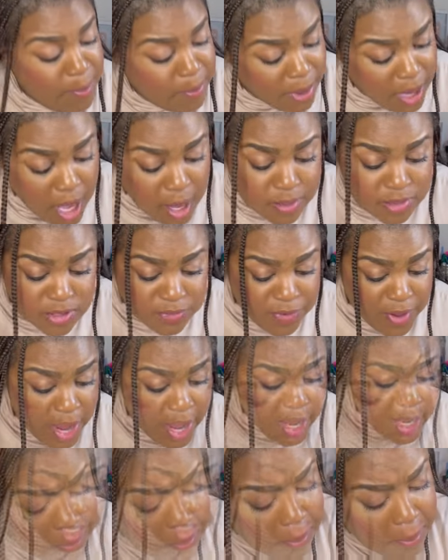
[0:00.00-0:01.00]
becomes
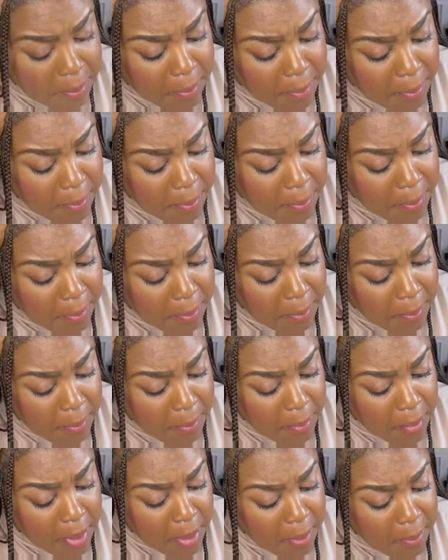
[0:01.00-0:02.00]
very clear.
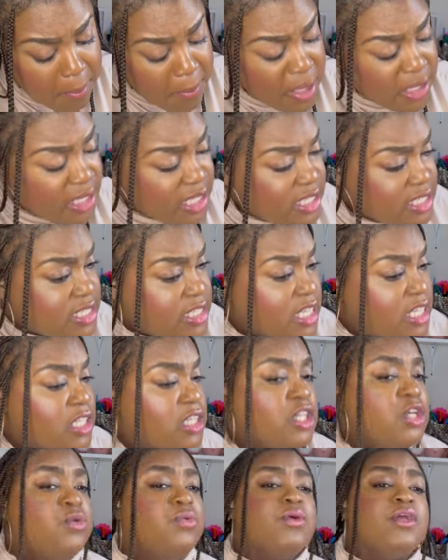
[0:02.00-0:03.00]
Melissa
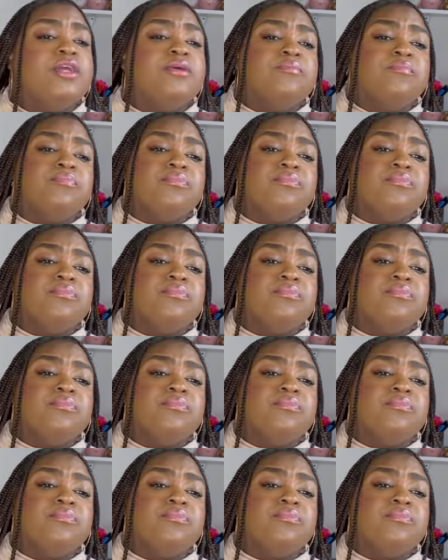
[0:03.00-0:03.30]
and Louie.